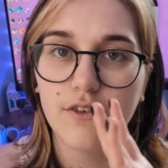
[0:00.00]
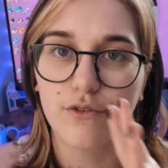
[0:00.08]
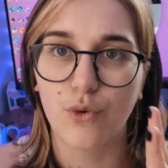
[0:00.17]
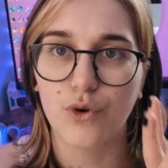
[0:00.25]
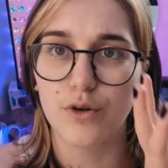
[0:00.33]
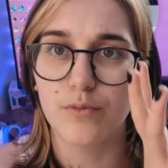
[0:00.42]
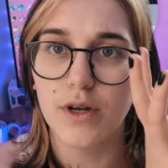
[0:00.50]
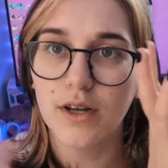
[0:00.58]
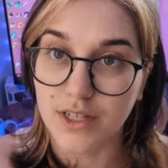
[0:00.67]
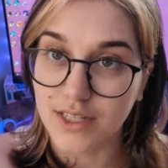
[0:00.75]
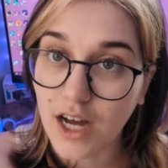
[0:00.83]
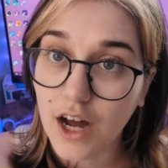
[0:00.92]
form
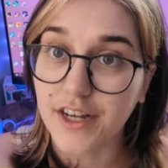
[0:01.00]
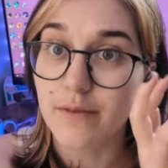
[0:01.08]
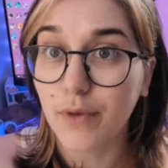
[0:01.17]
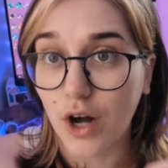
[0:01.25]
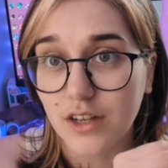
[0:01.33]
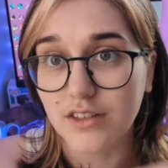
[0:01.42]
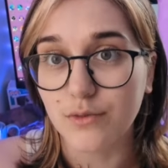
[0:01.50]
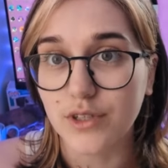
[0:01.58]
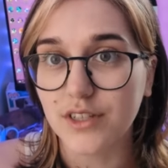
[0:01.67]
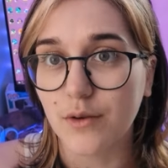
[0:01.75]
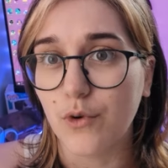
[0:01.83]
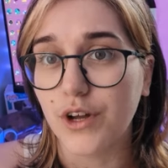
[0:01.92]
platonic bonds
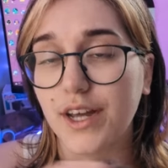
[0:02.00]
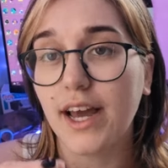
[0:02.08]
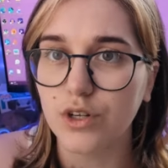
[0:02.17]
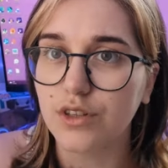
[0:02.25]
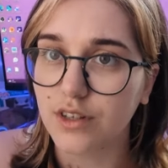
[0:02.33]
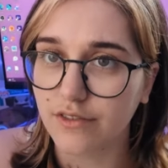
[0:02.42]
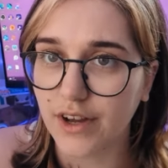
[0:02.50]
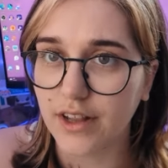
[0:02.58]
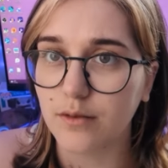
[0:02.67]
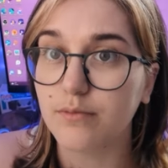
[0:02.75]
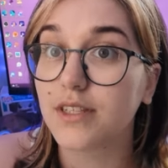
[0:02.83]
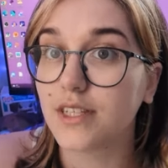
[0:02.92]
with someone and will
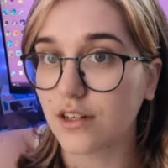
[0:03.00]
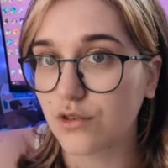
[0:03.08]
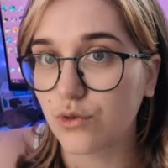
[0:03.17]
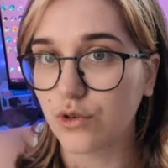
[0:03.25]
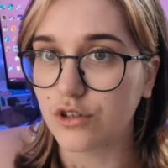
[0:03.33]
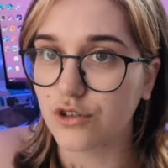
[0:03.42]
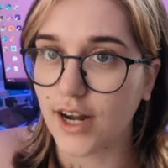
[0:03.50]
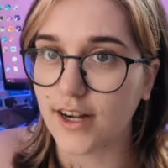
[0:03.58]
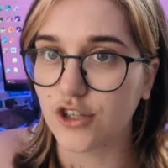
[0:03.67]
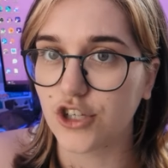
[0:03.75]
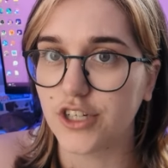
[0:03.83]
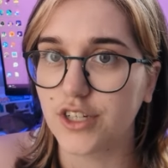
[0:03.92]
develop sexual
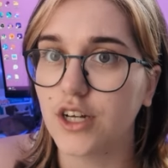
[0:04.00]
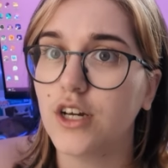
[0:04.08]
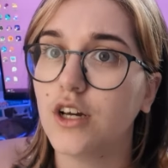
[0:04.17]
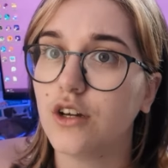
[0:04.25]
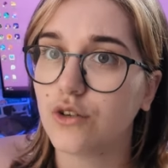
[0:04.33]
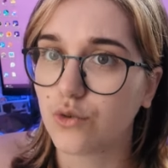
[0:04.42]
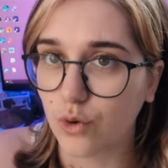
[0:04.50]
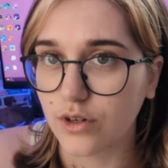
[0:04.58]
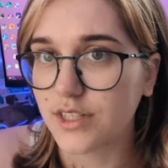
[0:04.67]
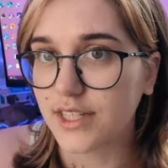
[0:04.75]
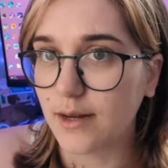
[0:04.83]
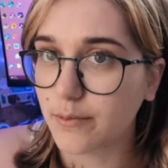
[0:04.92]
attraction
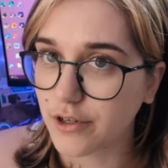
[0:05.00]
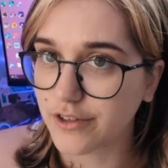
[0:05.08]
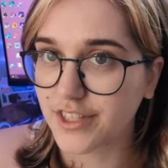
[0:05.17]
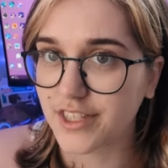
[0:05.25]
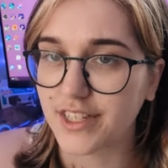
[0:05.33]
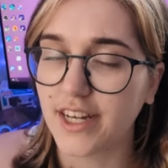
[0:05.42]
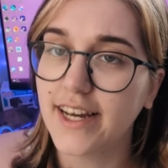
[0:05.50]
towards that person.